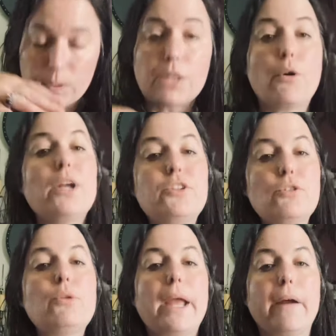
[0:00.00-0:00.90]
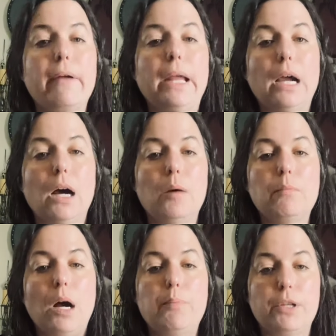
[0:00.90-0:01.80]
though I do carry
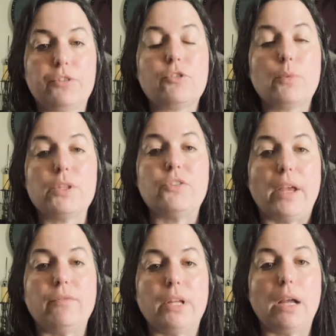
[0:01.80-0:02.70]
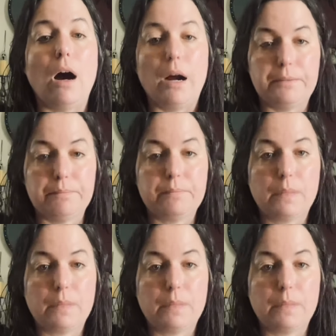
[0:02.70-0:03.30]
a pistol with a safety on.